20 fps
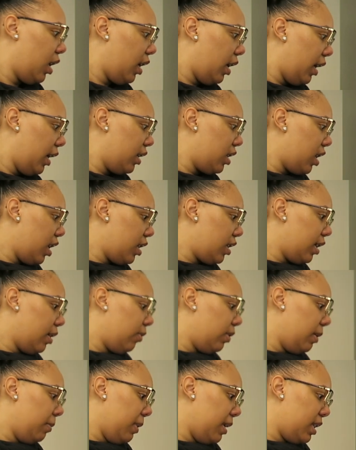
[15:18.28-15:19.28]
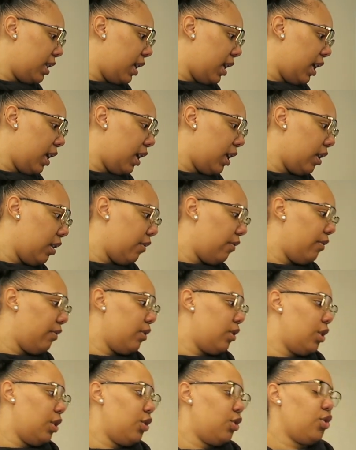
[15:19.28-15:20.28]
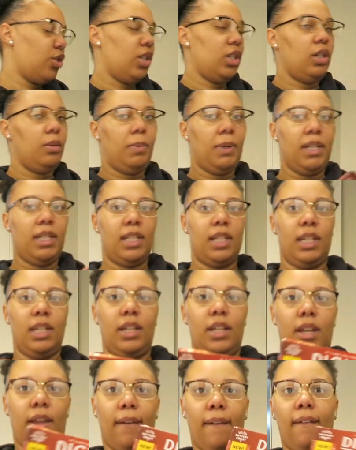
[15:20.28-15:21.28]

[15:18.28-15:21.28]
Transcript: Alright, y'all, so we about to have DiGiorno pizza.